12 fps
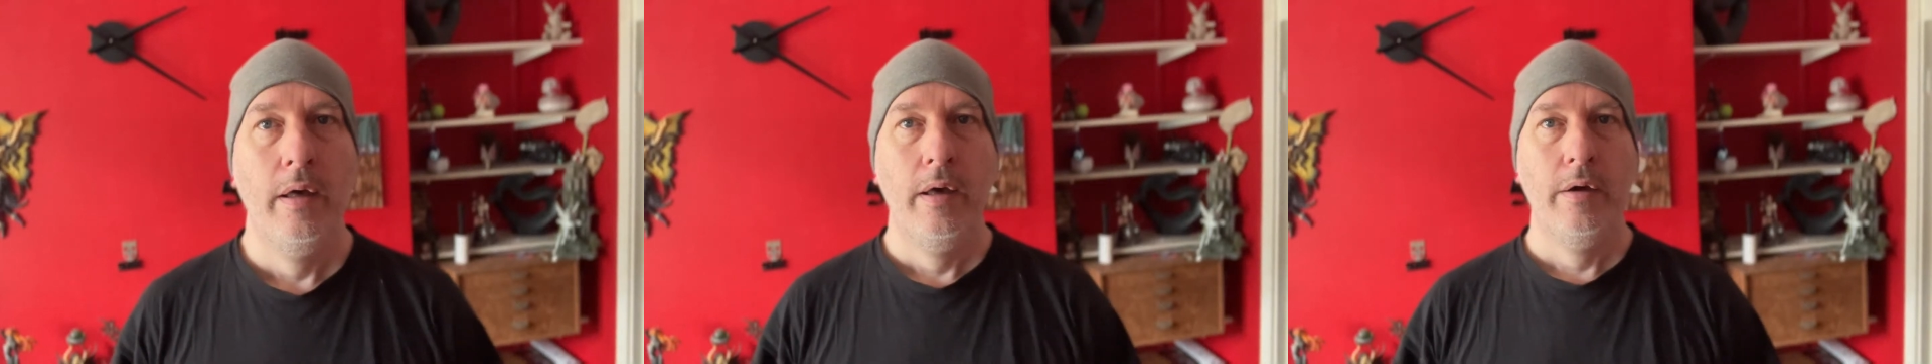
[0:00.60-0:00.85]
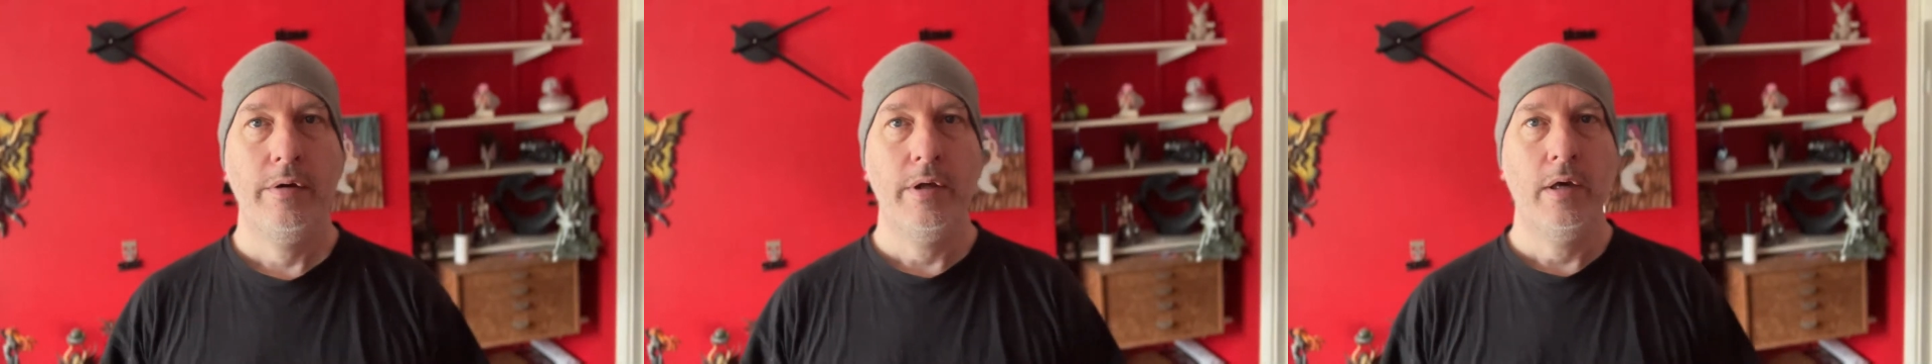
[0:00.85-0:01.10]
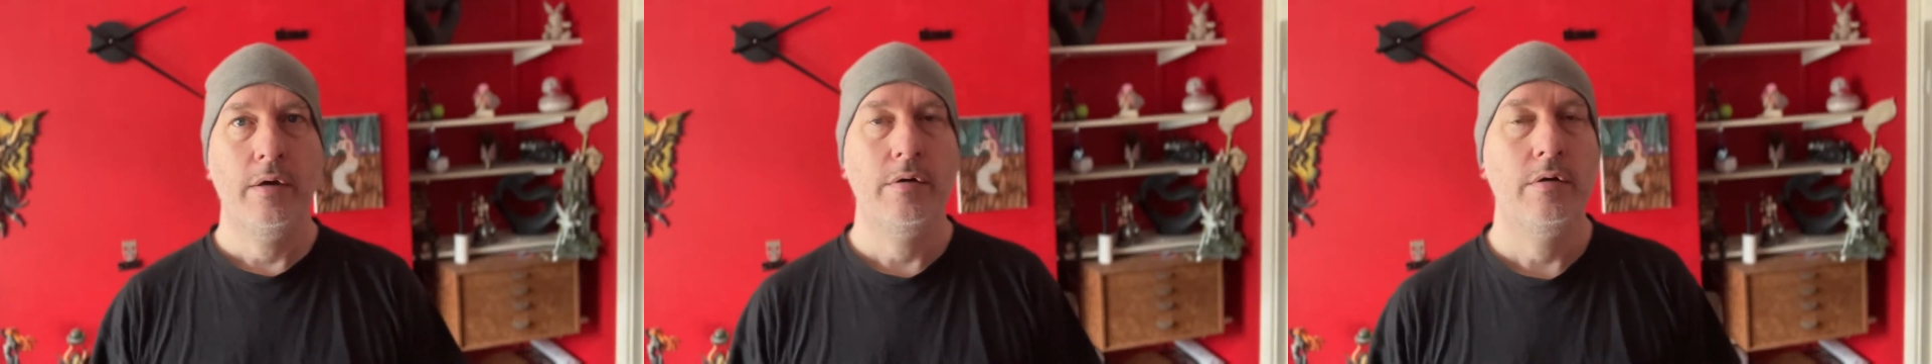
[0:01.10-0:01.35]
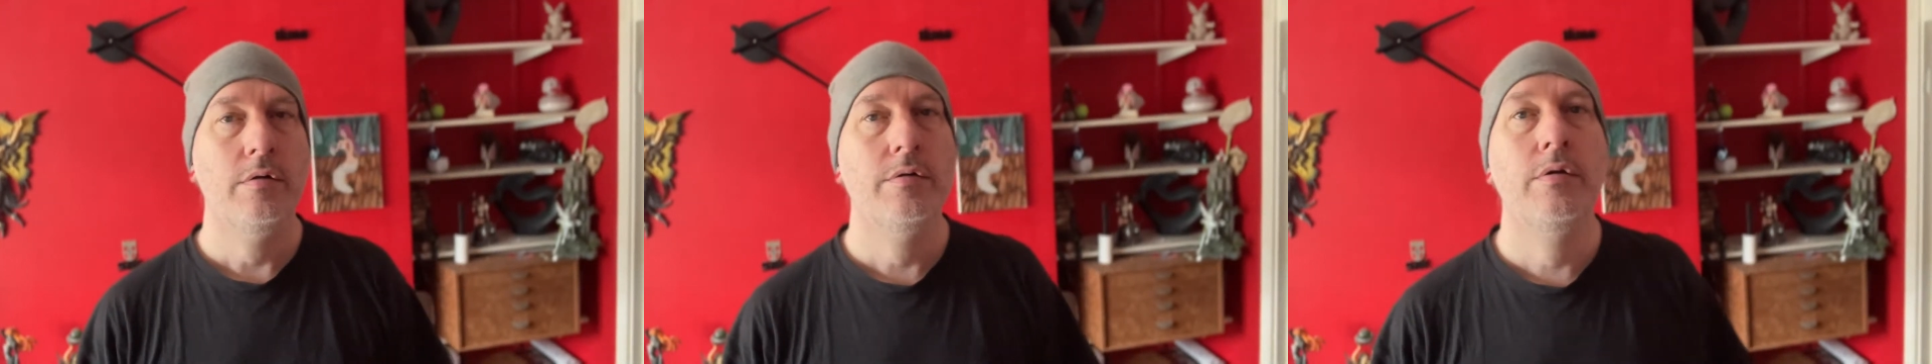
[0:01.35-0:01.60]
Howdy, how you
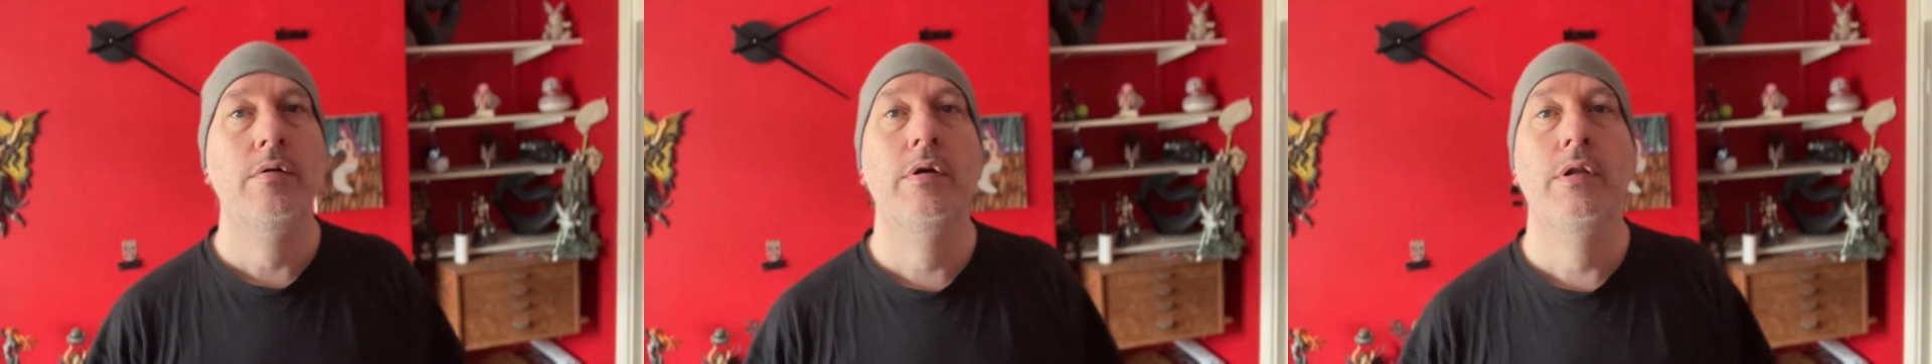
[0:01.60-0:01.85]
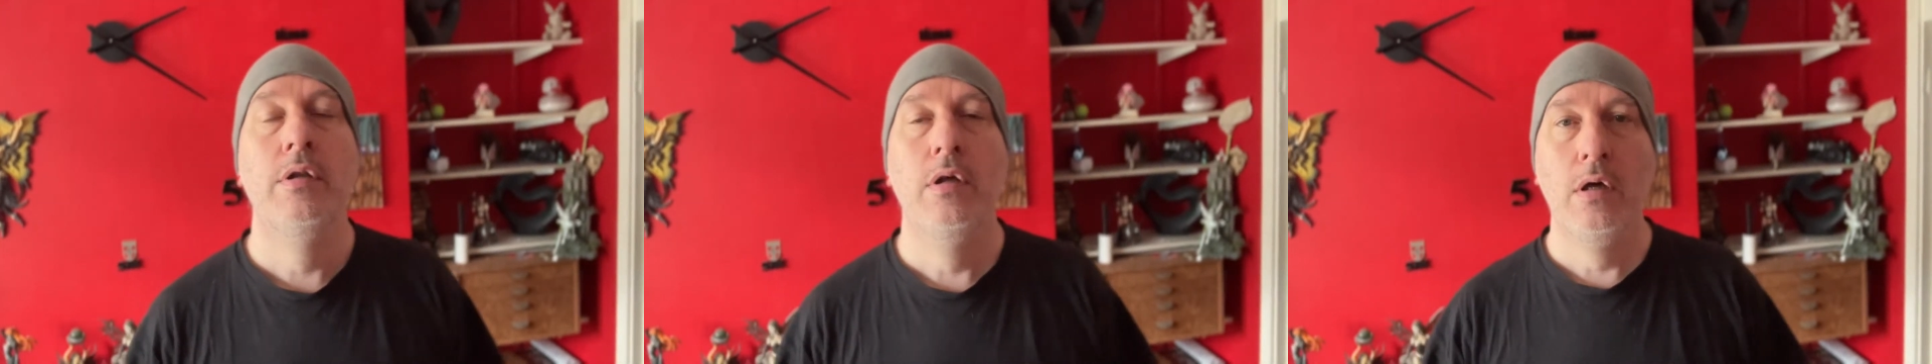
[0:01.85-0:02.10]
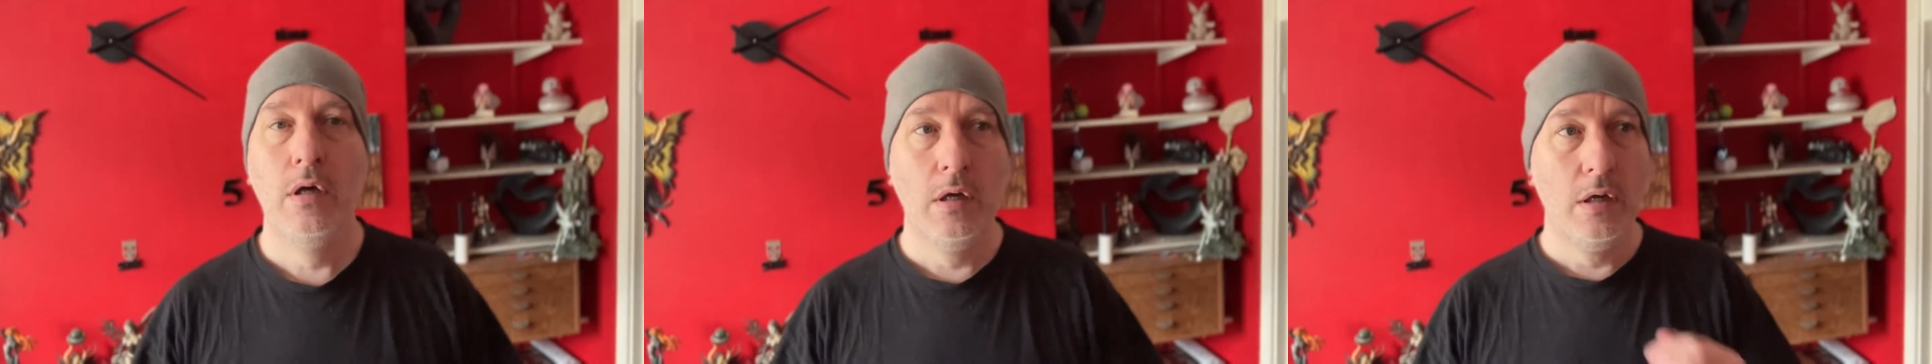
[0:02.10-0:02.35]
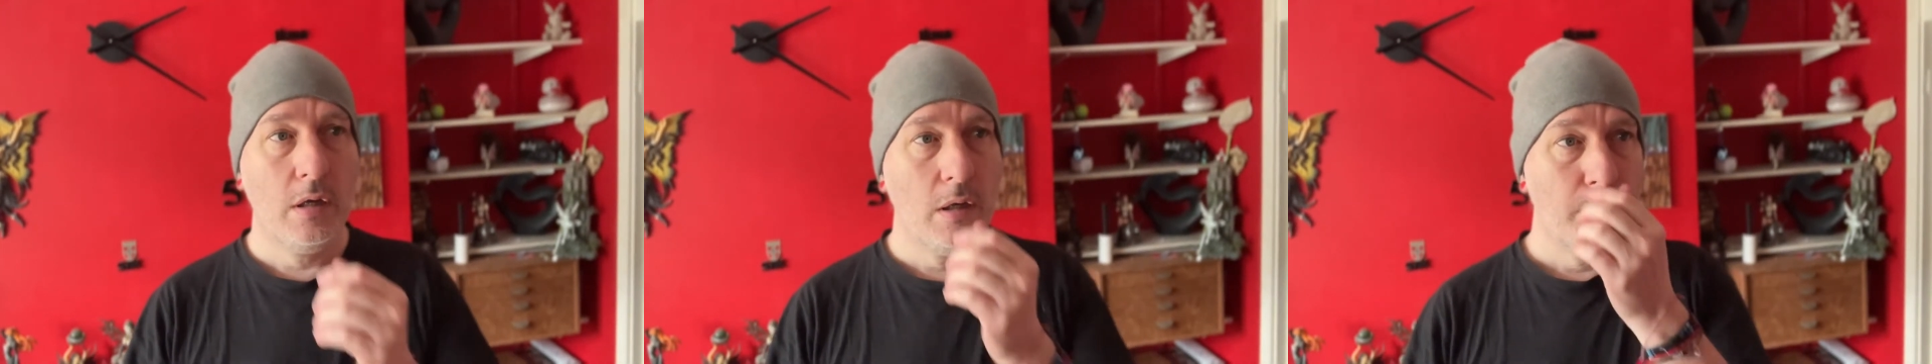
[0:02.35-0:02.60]
all doing?
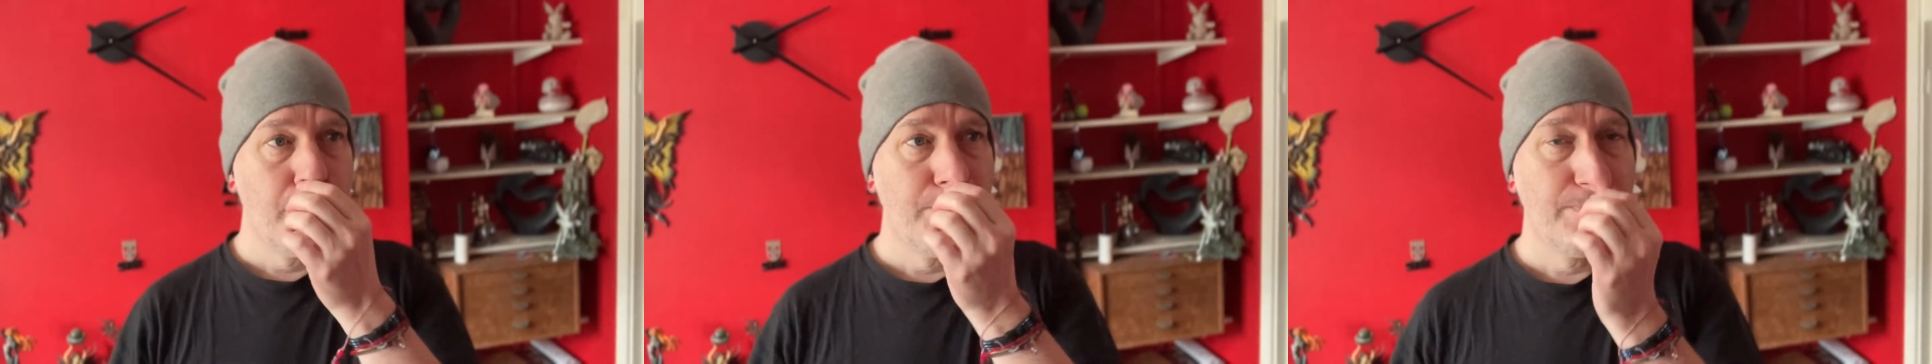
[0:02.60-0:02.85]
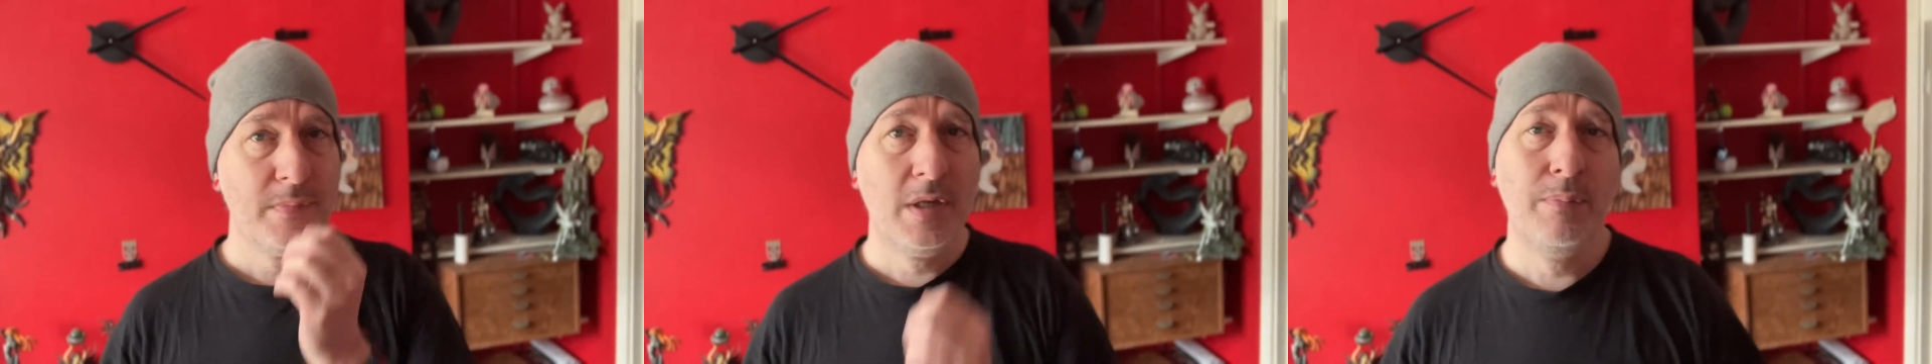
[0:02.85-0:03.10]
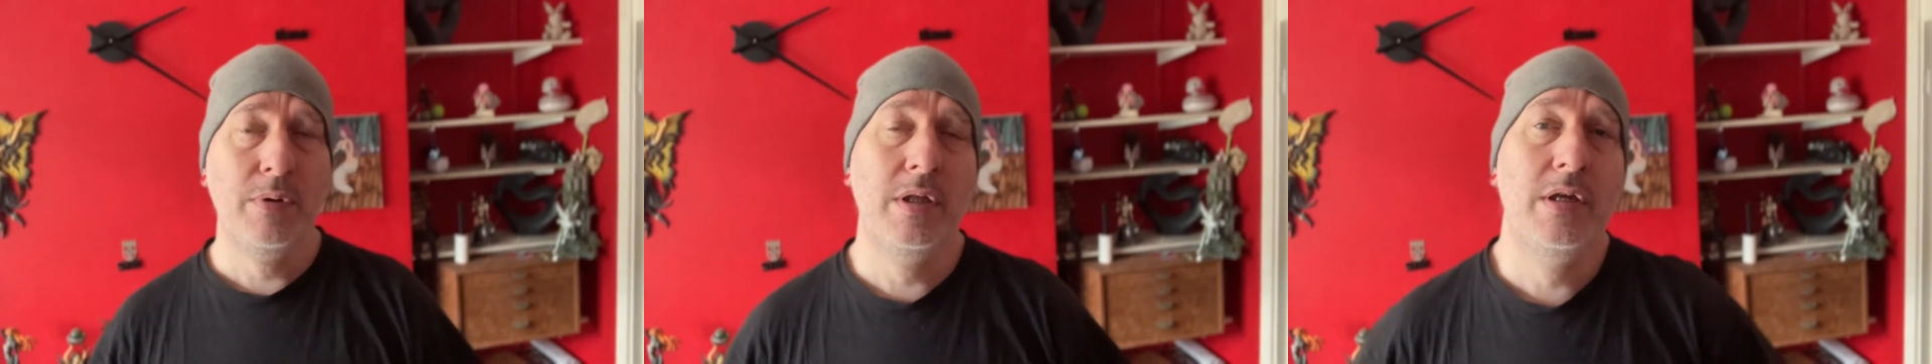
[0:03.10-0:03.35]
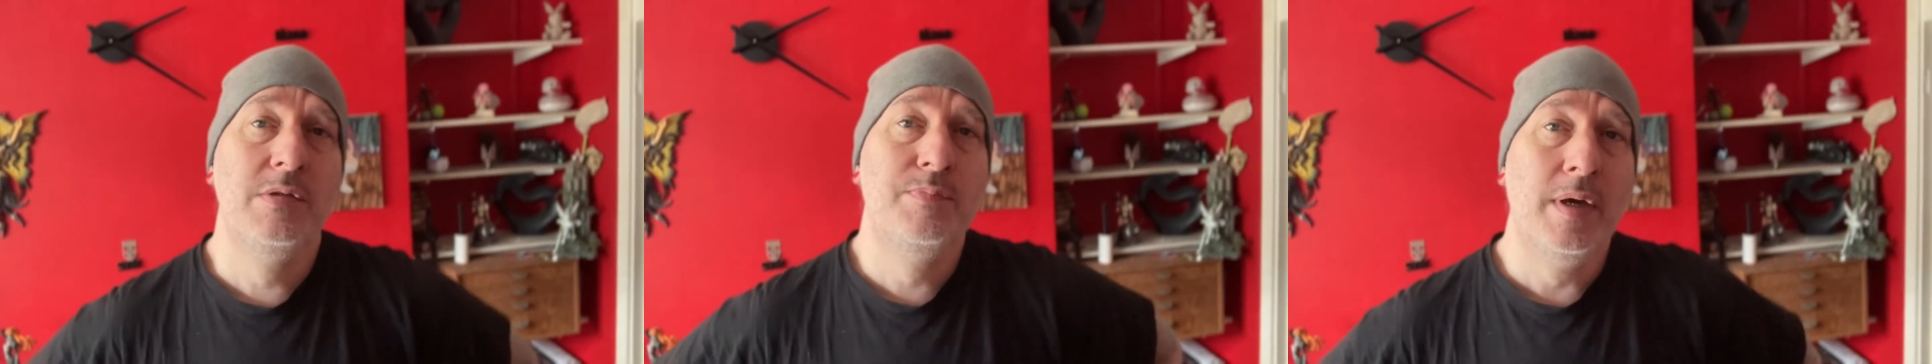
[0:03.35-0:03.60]
A couple of
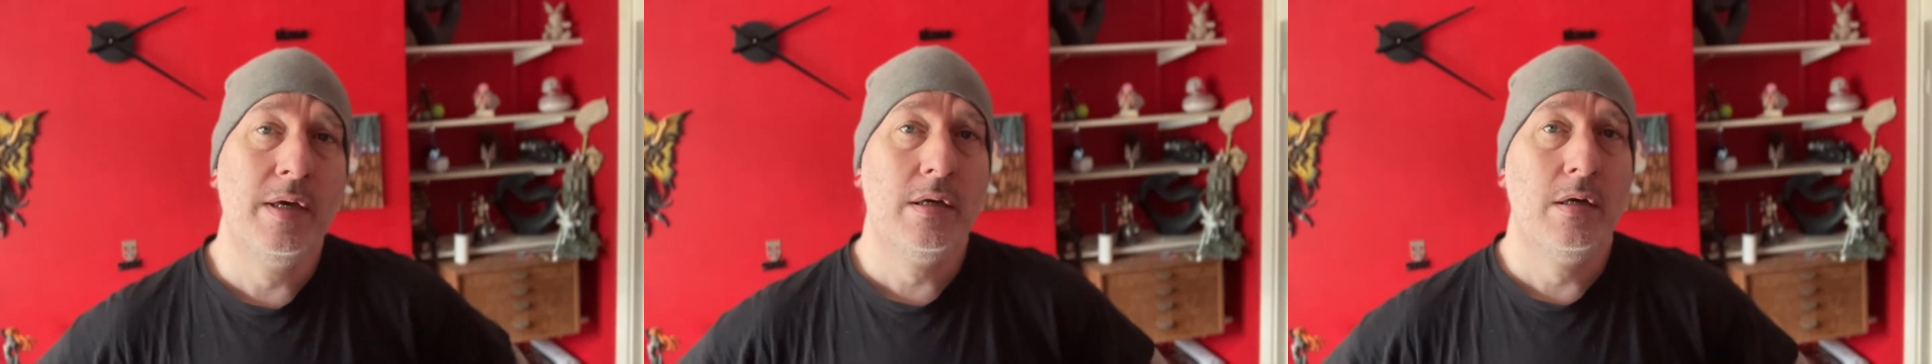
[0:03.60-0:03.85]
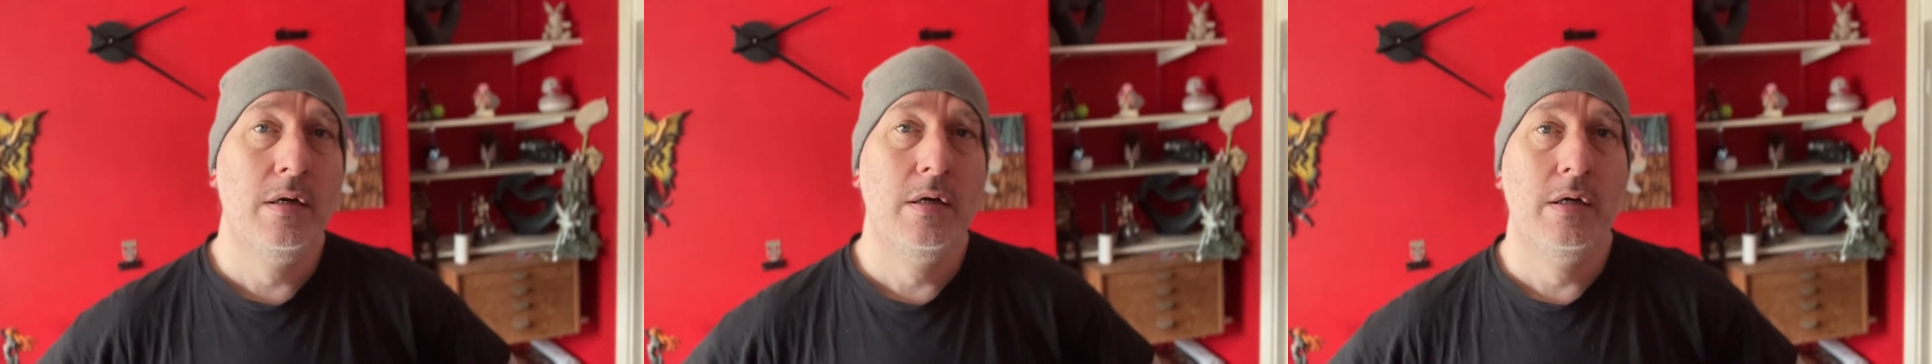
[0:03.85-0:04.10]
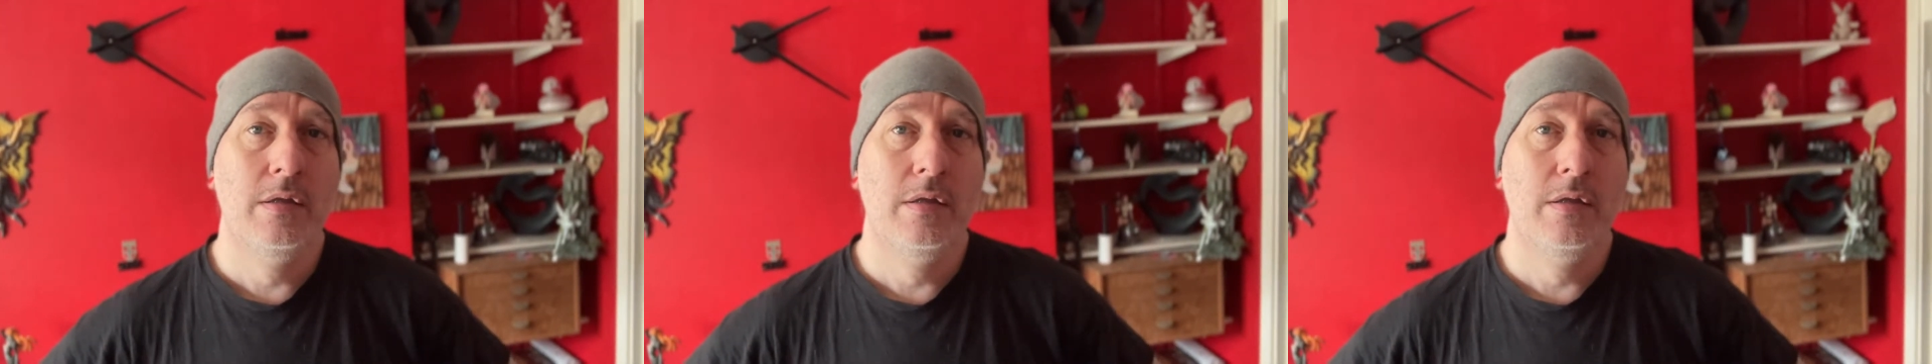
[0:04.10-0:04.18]
years back, I